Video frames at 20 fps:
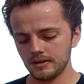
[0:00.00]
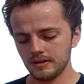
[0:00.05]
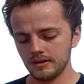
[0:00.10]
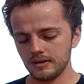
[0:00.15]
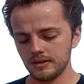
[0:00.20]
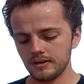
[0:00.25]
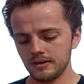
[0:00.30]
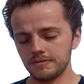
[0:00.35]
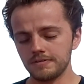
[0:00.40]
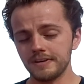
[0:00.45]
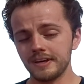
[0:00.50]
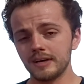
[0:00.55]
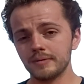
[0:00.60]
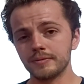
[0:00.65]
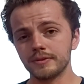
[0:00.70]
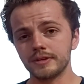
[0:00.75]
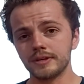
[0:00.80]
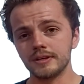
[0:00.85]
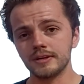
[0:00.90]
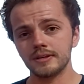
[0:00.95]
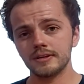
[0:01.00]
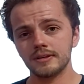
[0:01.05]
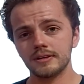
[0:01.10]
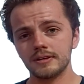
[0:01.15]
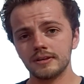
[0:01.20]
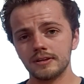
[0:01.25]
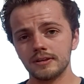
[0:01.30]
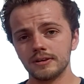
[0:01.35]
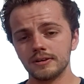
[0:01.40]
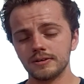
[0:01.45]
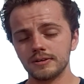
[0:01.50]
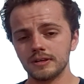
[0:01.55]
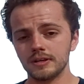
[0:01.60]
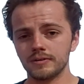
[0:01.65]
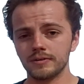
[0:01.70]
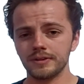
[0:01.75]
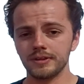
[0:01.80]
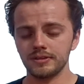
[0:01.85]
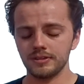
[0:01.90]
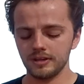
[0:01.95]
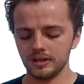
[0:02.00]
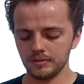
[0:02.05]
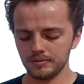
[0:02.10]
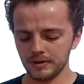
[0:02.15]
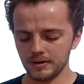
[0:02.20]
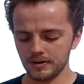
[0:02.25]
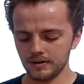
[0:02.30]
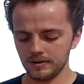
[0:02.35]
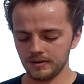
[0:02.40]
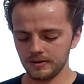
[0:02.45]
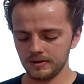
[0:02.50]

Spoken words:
your family. You know, you don't really think about